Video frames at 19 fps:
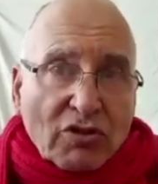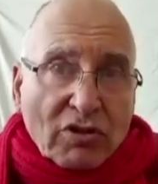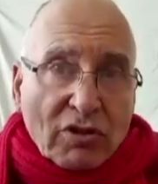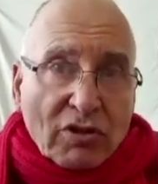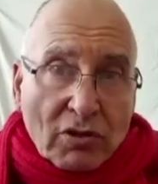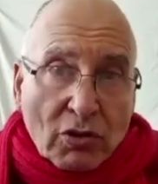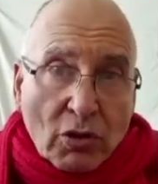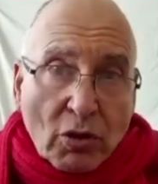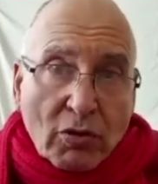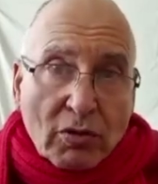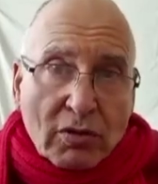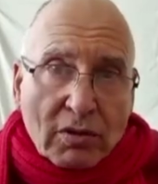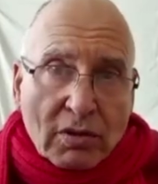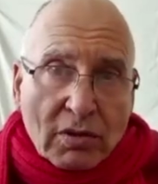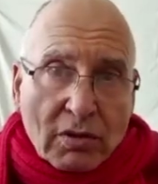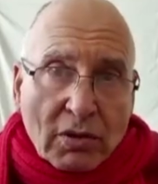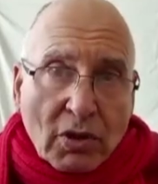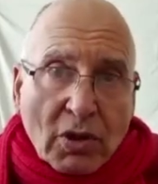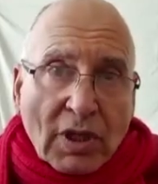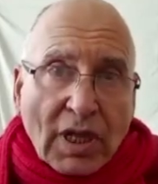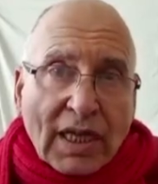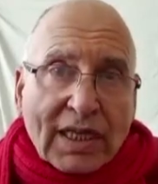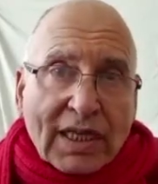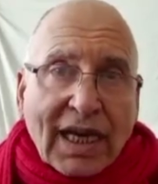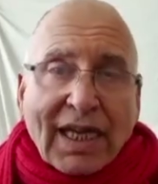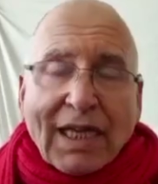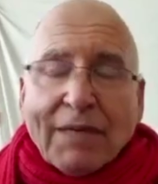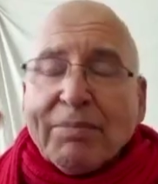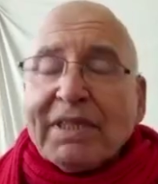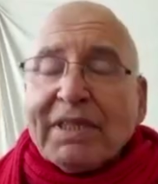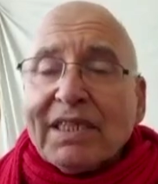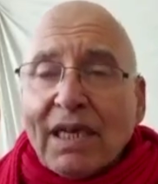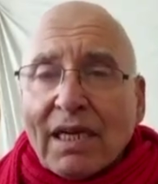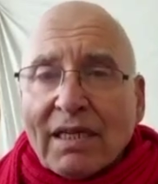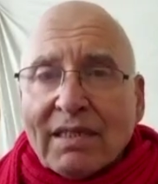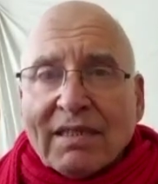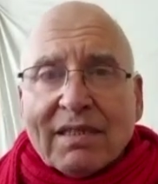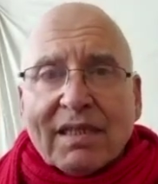It's not like anybody
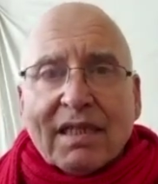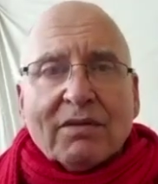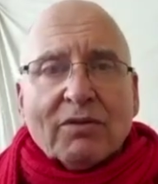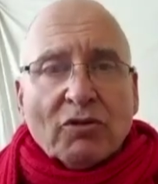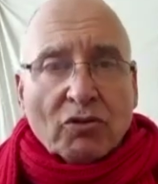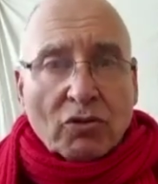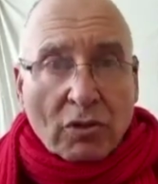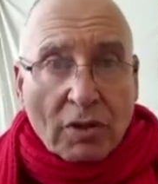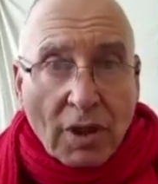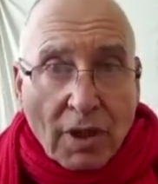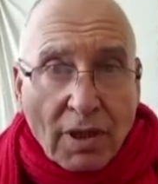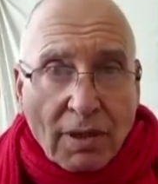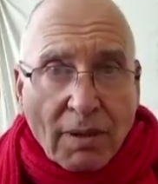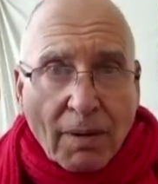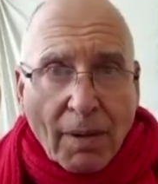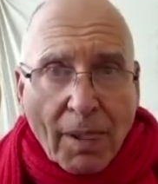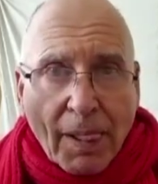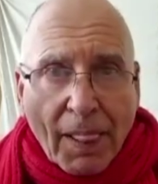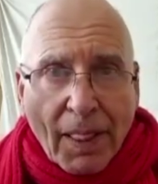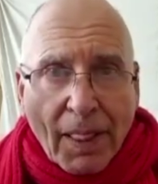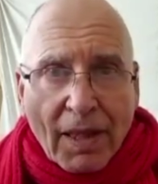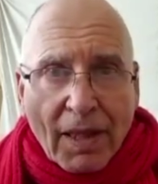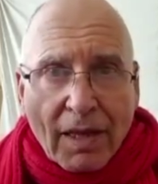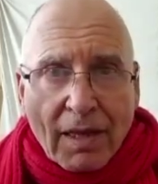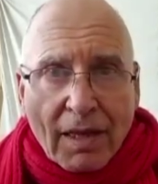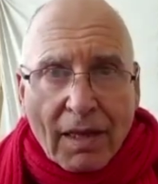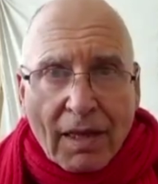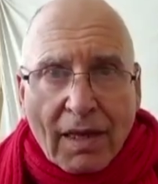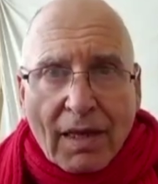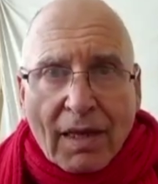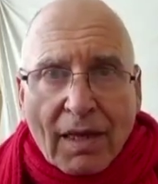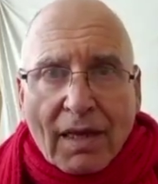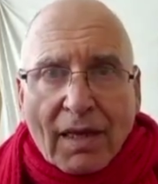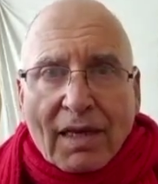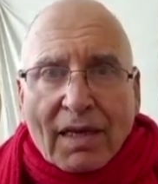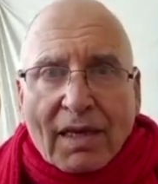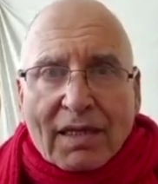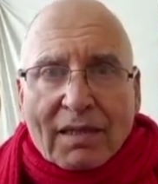else's language. Okay?
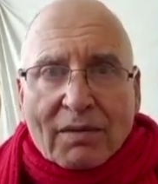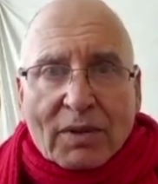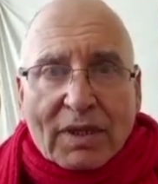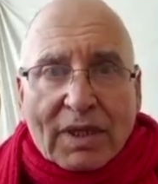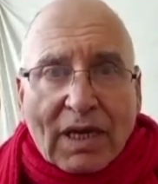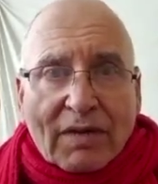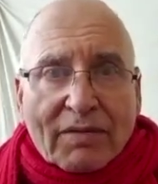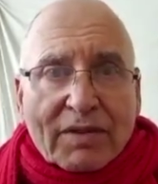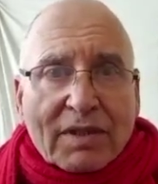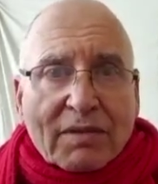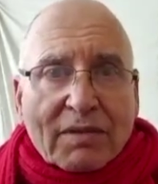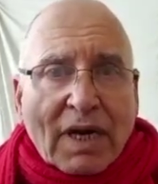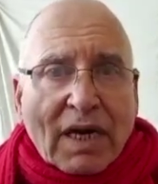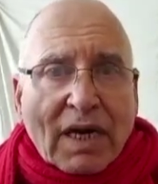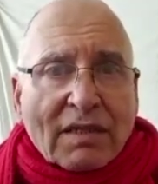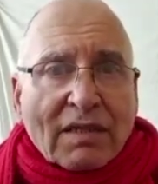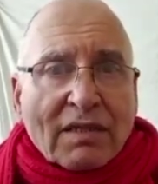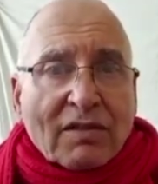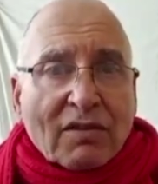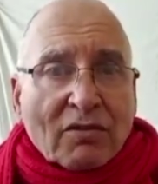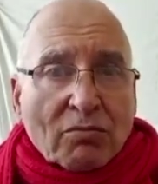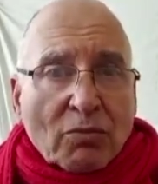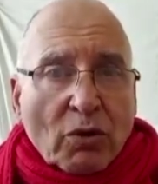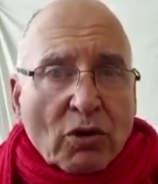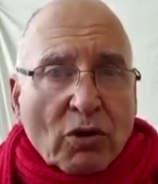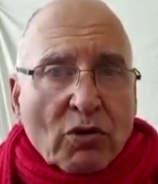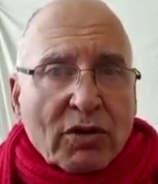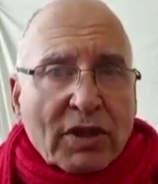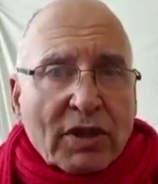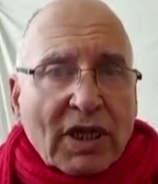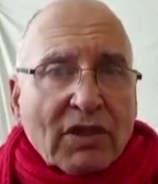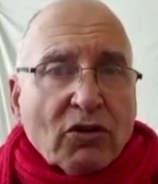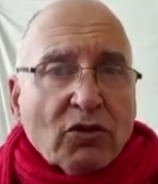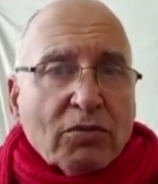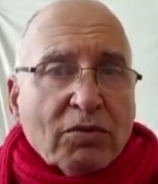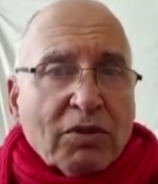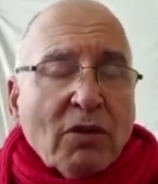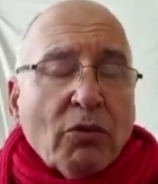And whenever an artist is more connected to
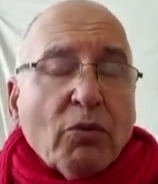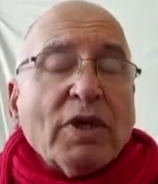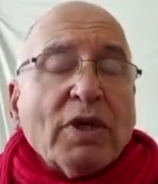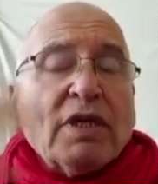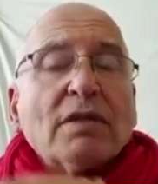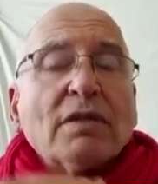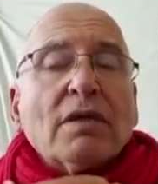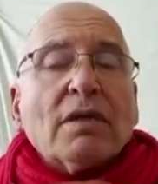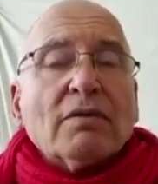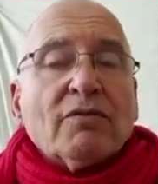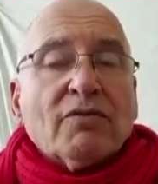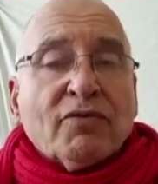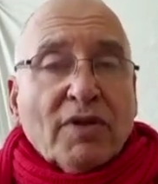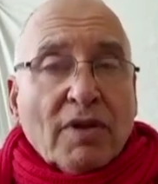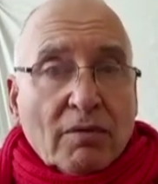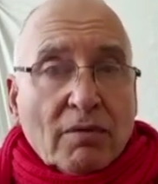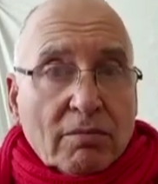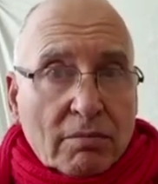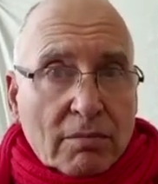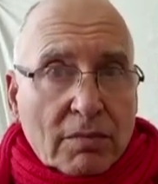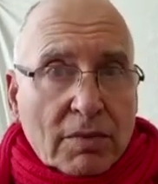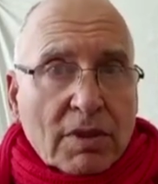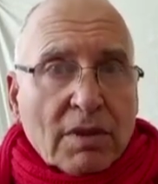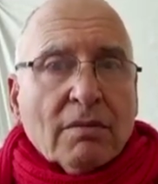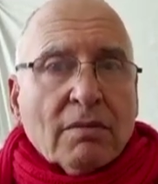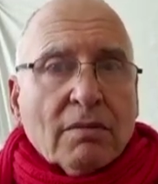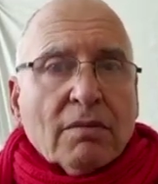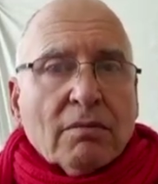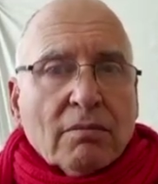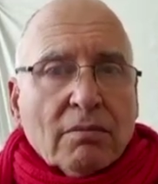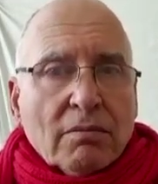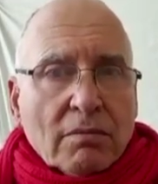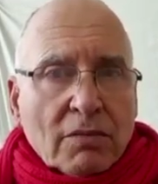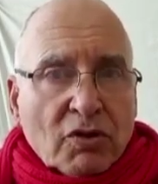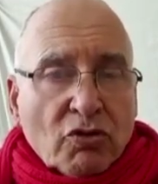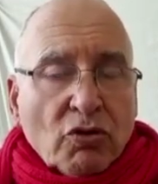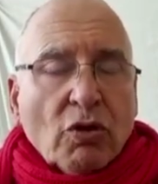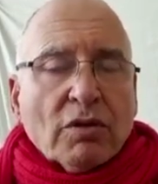himself, we feel it
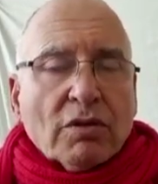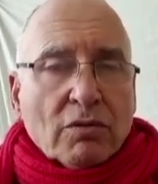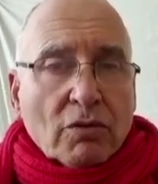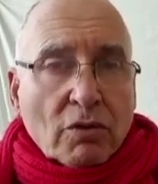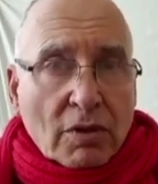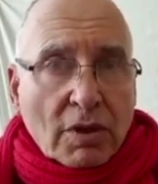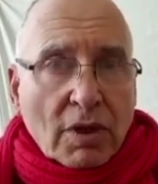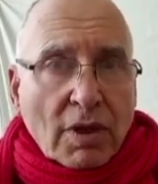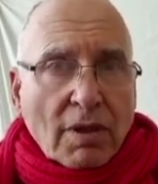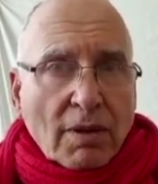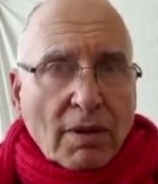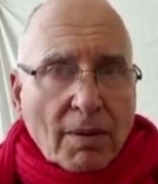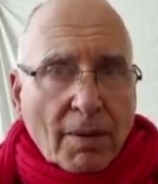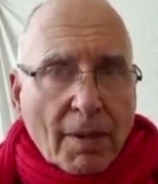stronger. Okay?